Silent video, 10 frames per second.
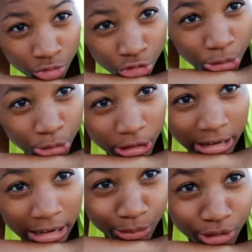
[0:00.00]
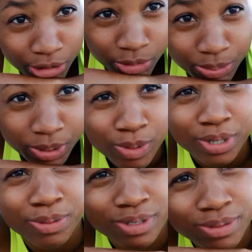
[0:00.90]
Come on, God, work with me,
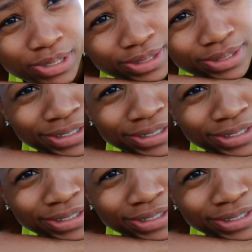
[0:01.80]
work with me.